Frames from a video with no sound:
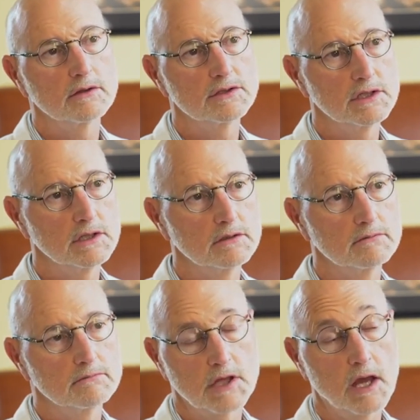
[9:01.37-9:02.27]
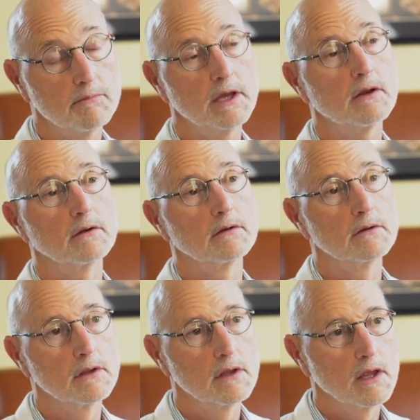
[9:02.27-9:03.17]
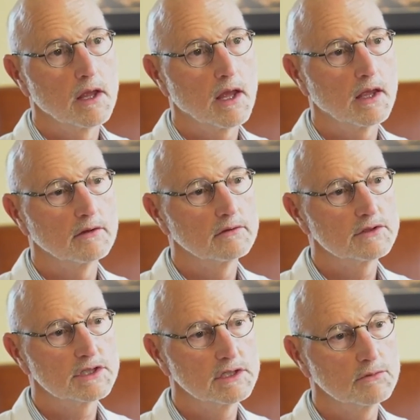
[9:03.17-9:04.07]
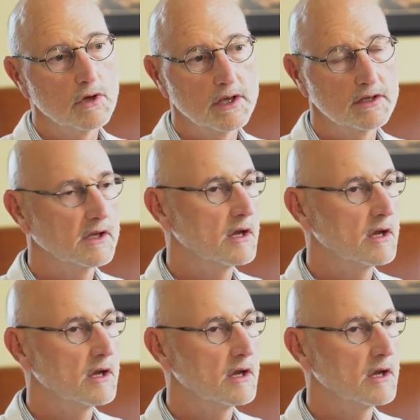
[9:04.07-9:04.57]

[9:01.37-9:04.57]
she got better, and she wanted to